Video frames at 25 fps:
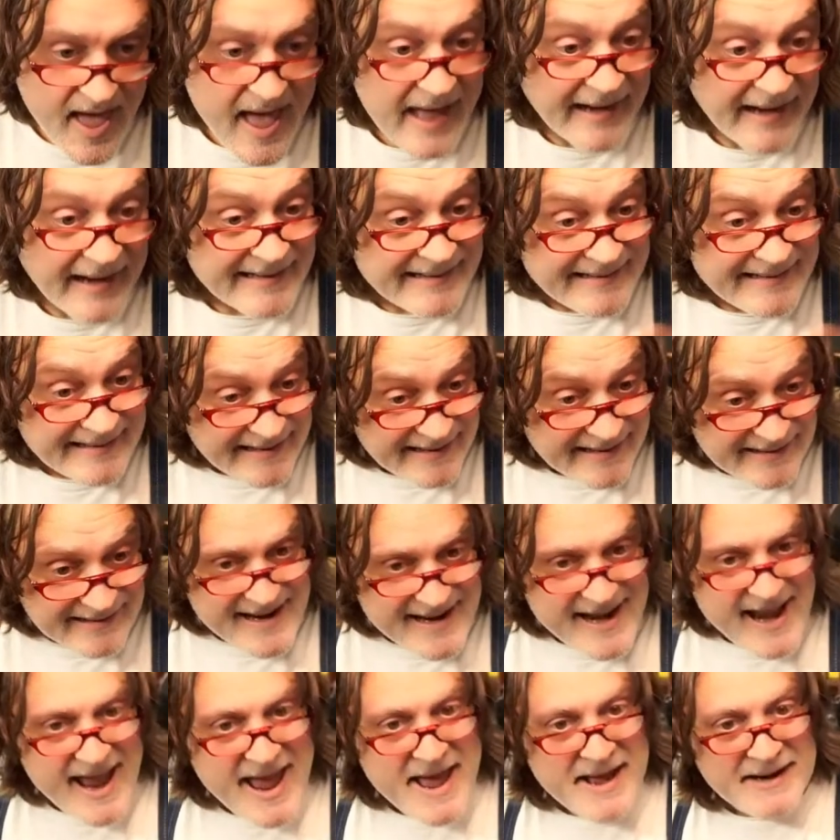
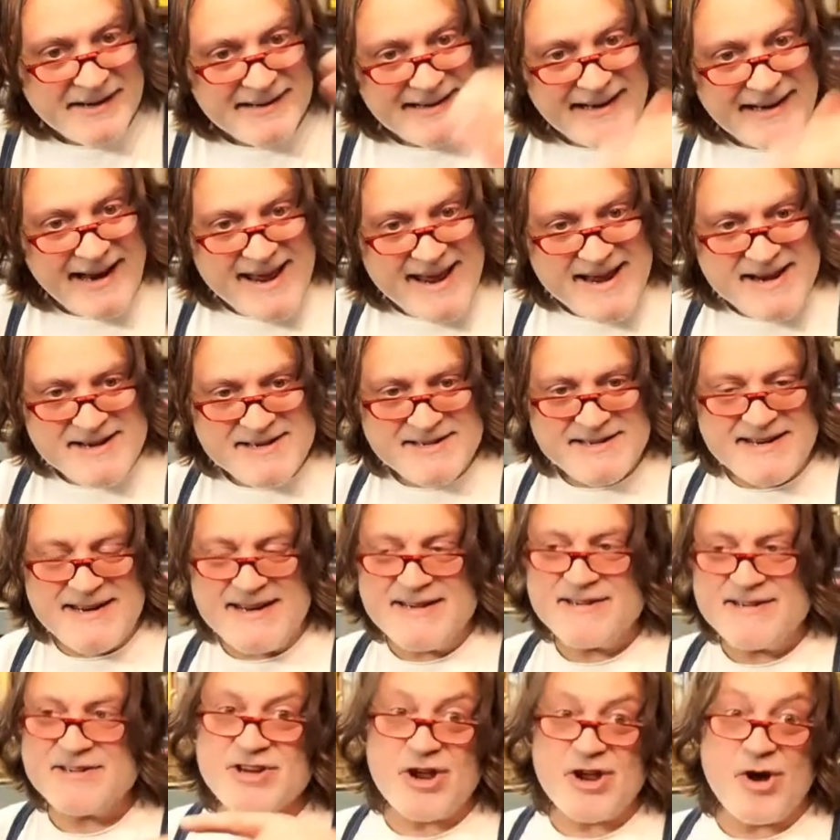Lily and Lacey.
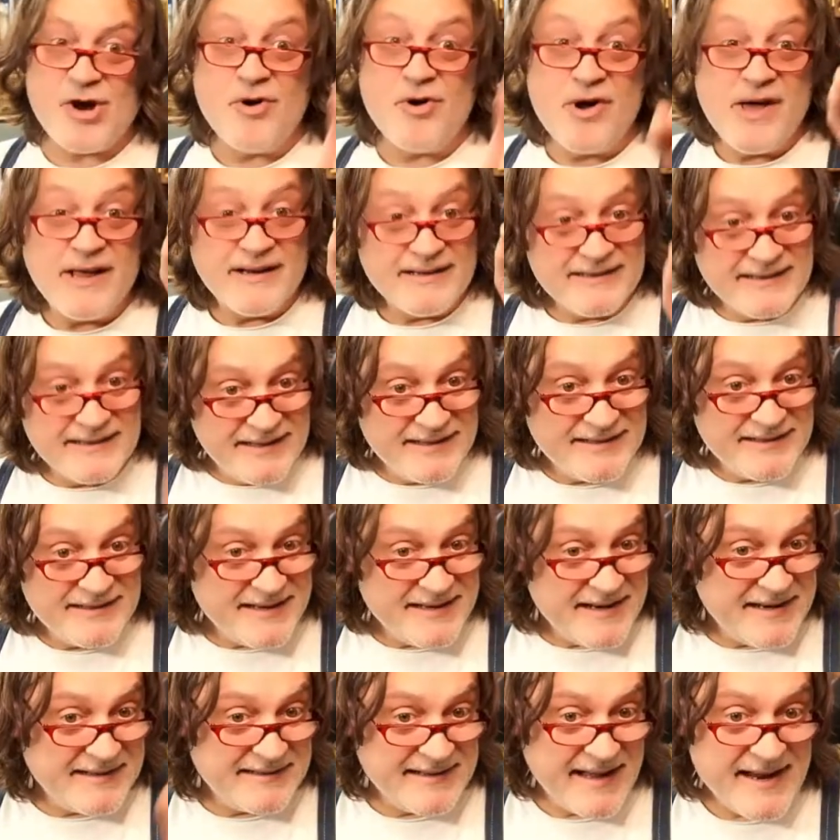So Lily
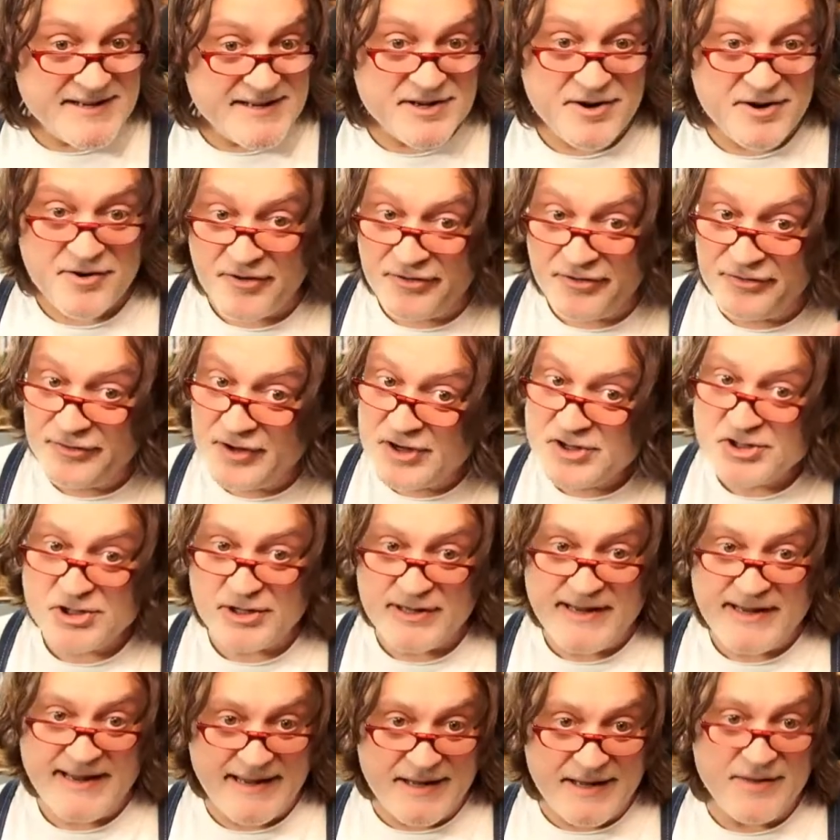and Lacey are
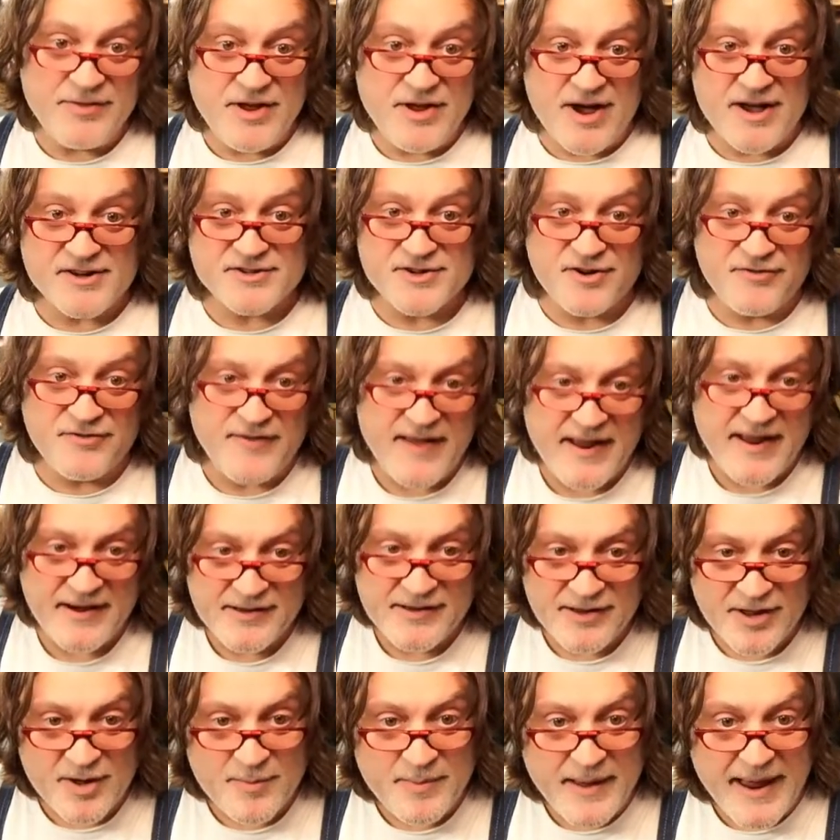officially in the Oscar fan
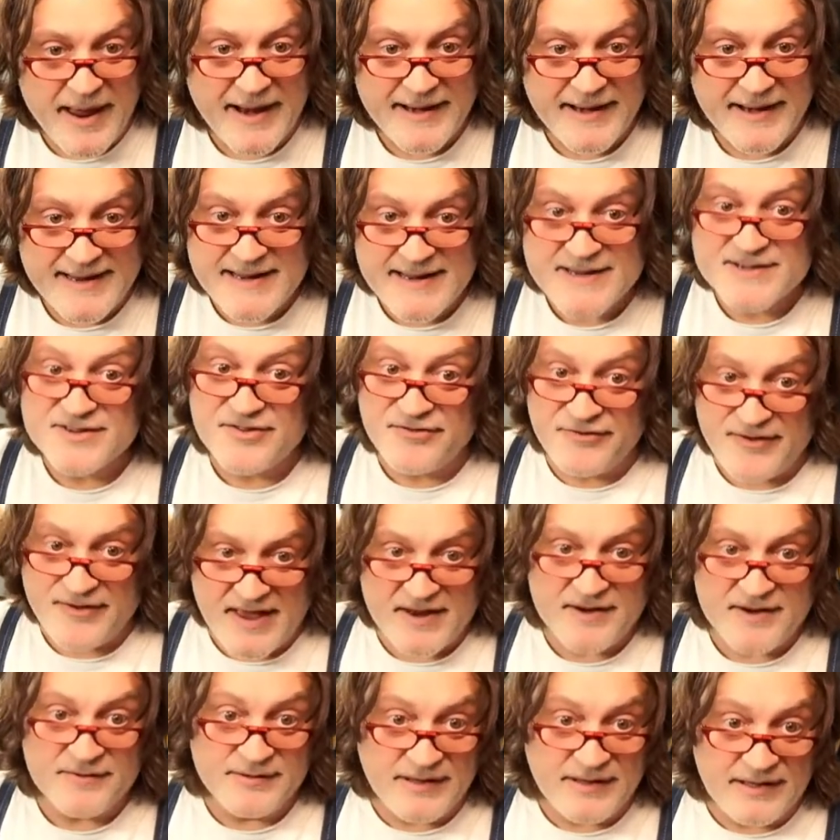club, and he is a fan
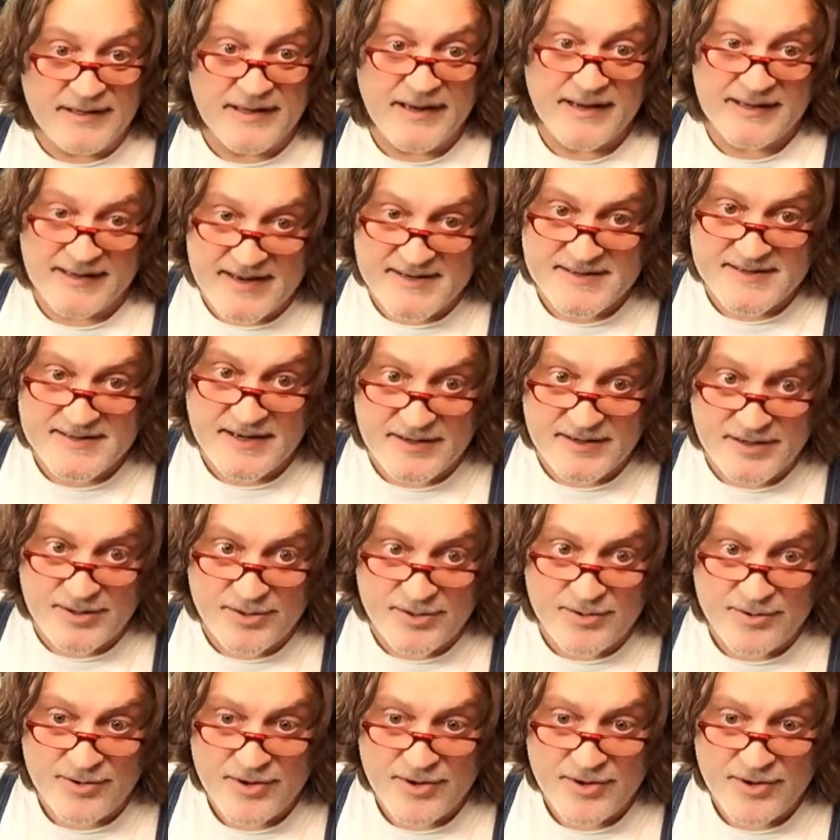of Lily and Lacey too.